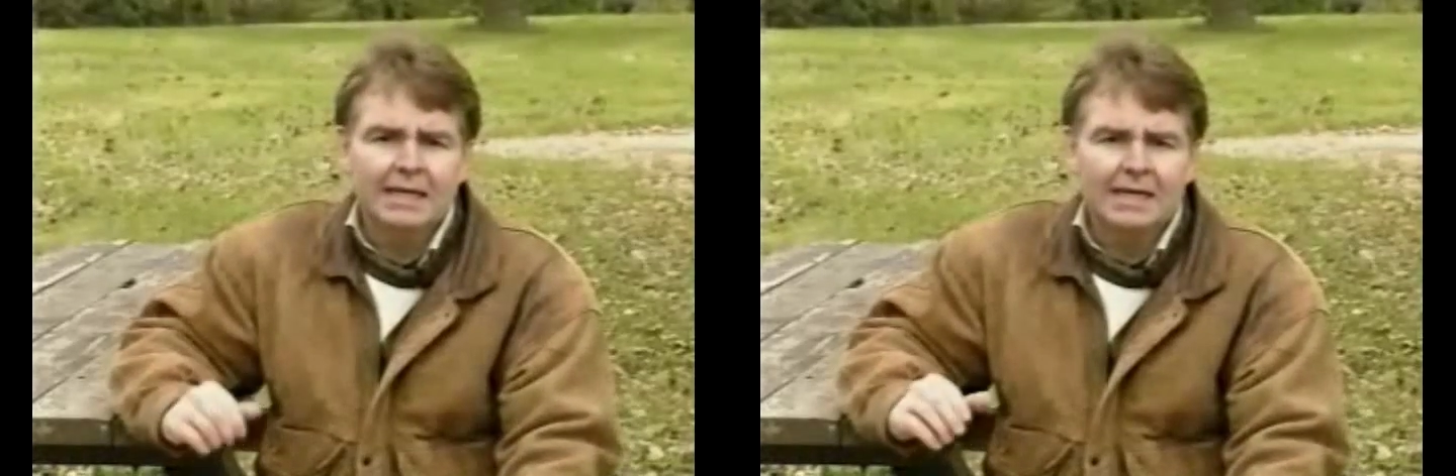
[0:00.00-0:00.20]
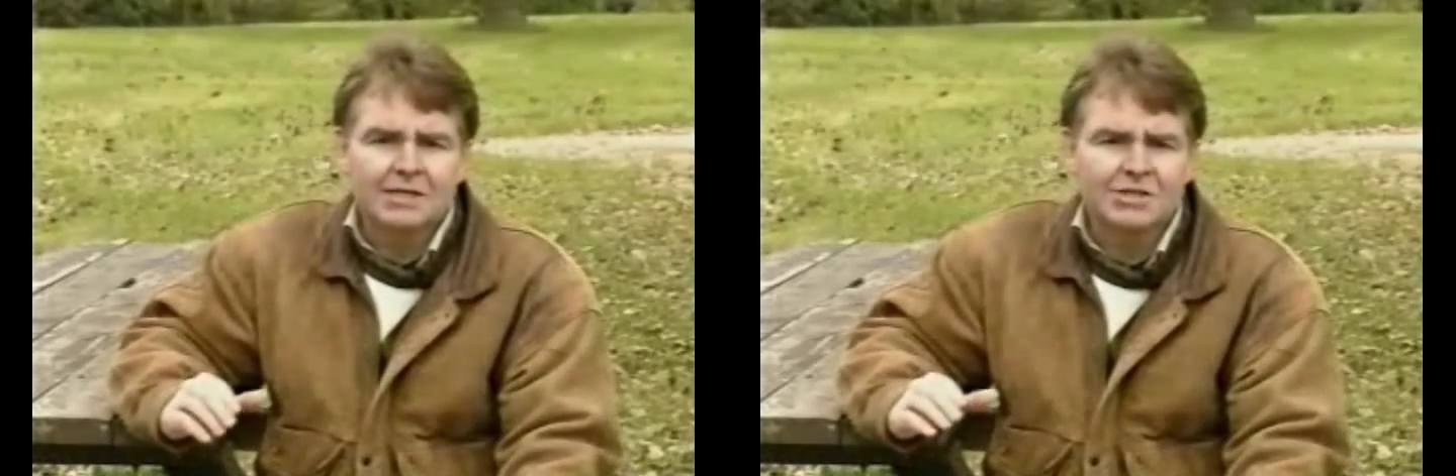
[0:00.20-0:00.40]

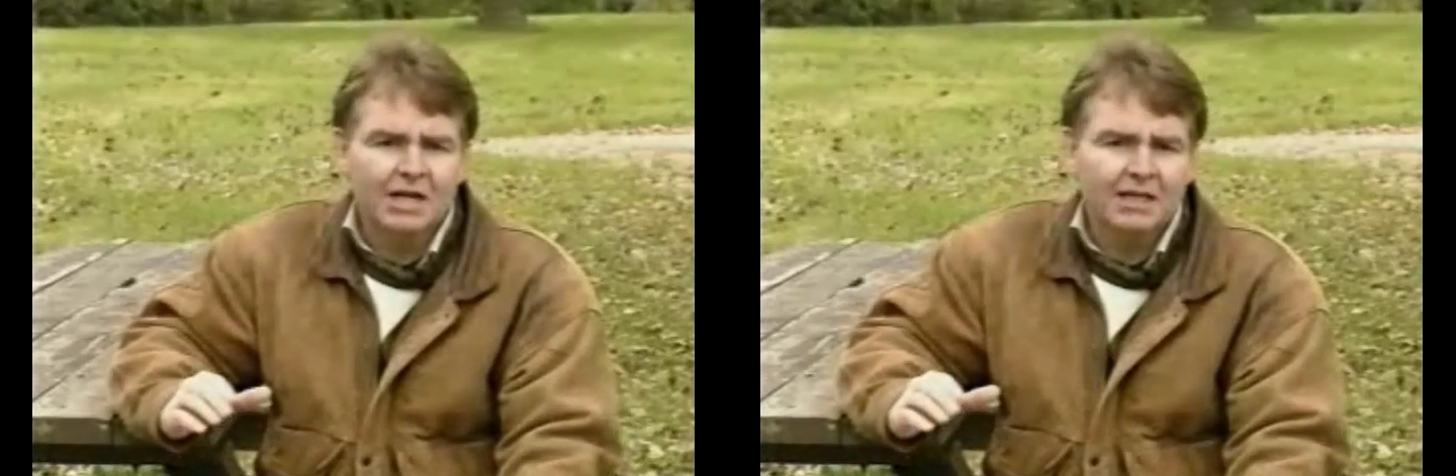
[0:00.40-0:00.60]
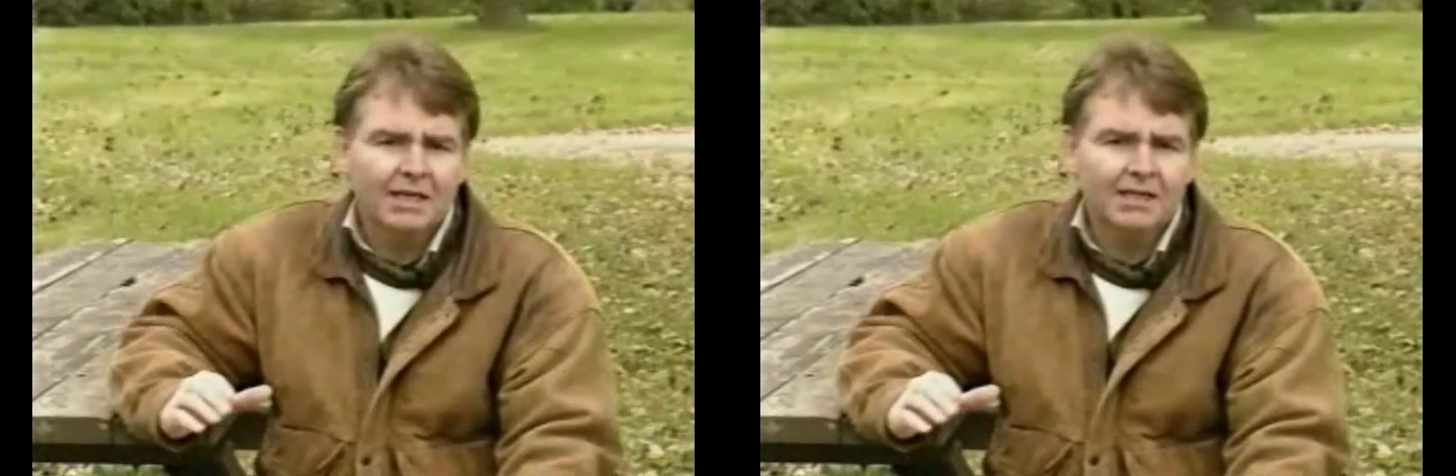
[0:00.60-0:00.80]
and
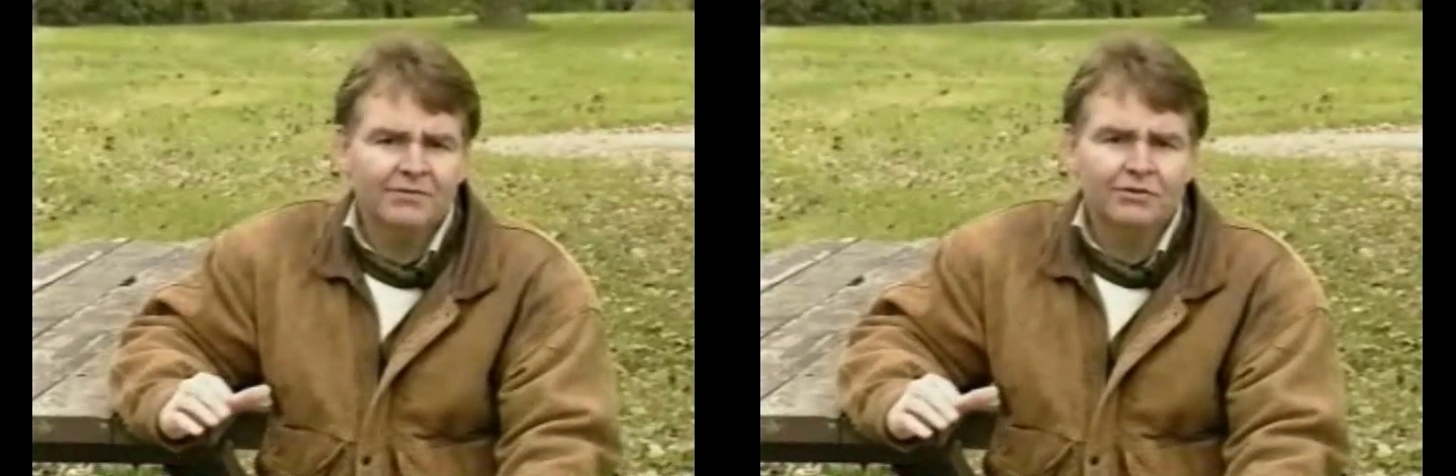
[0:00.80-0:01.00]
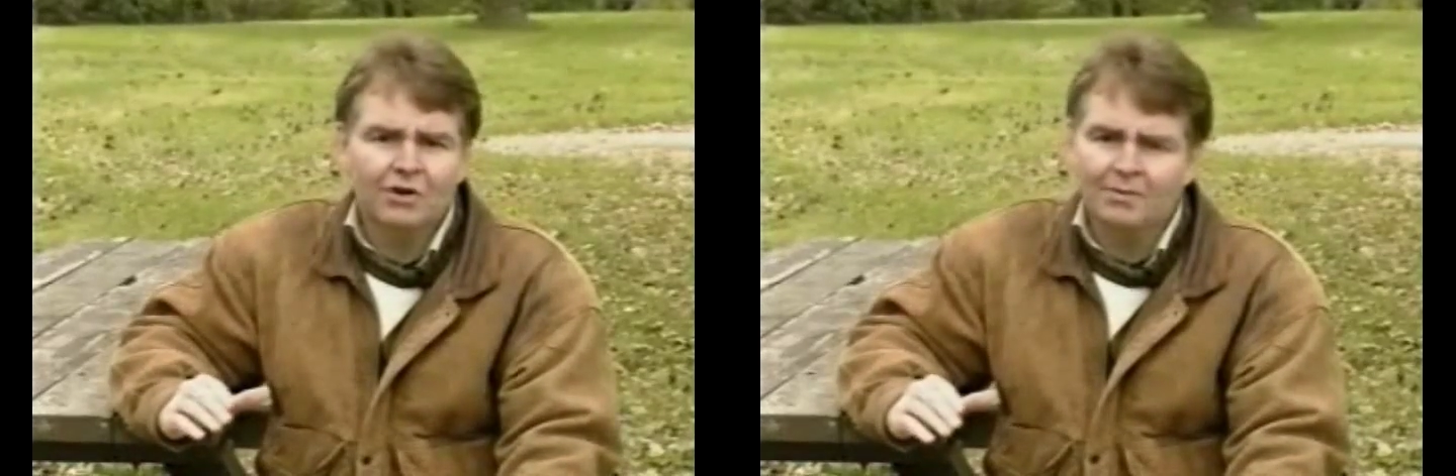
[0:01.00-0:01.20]
gently
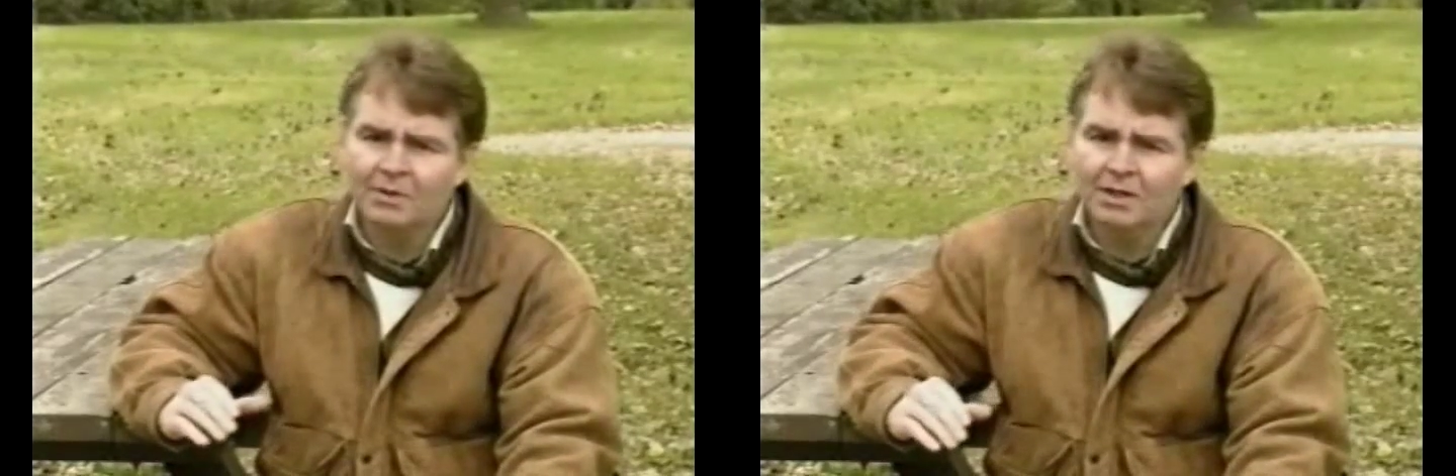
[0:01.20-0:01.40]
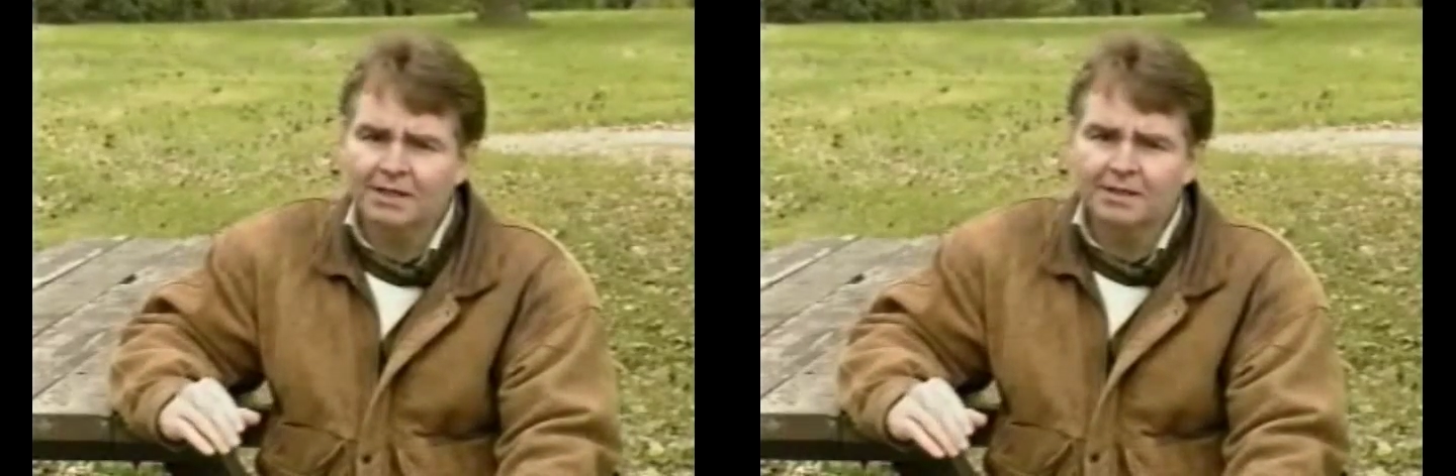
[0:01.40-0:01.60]
lift your
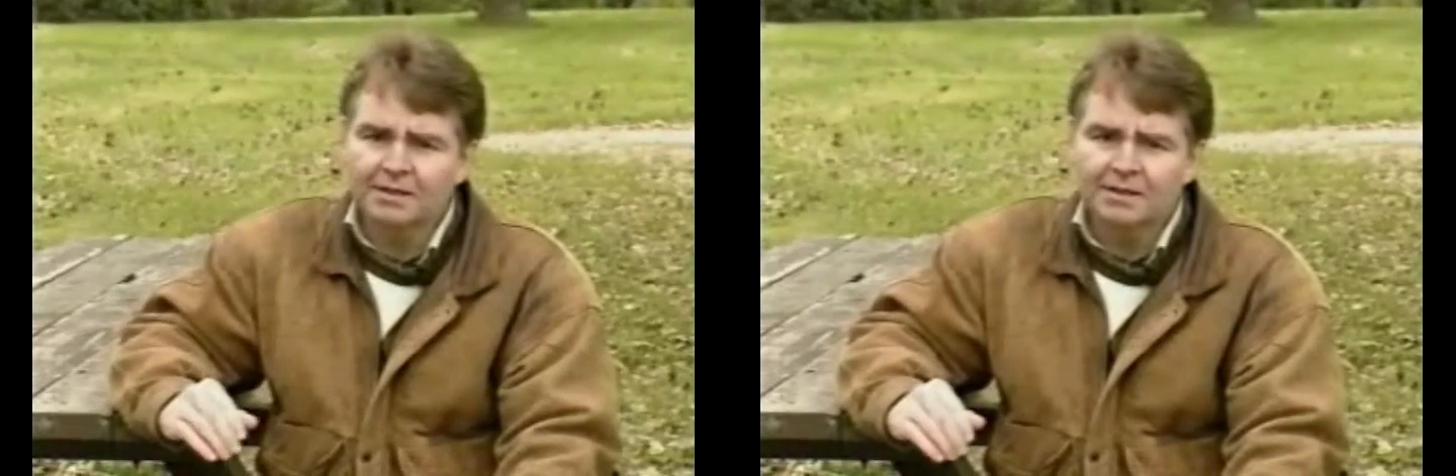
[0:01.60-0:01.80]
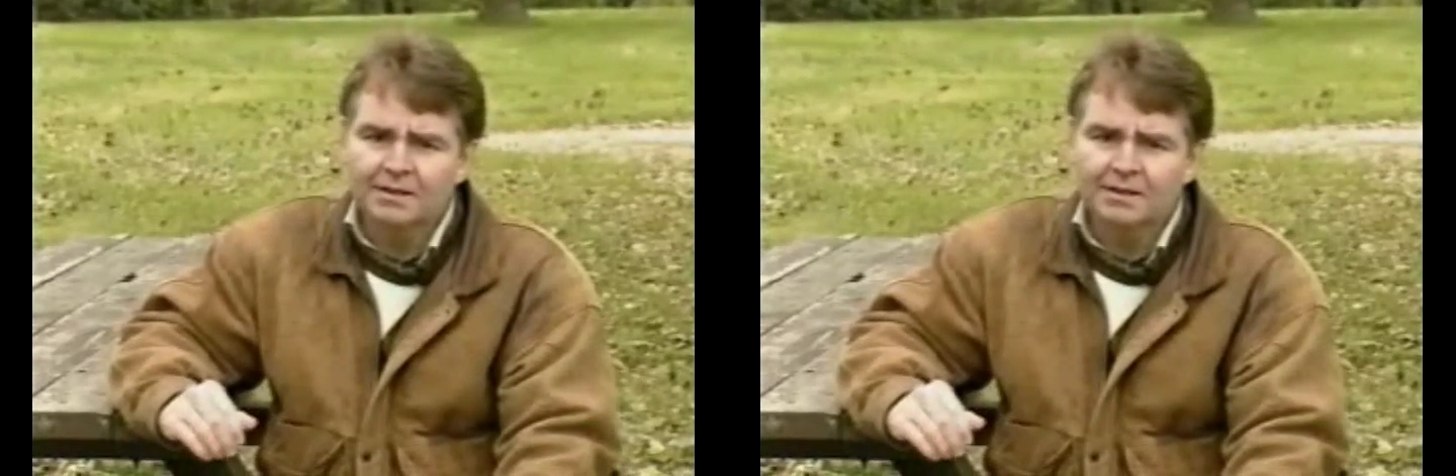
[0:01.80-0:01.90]
upper lid.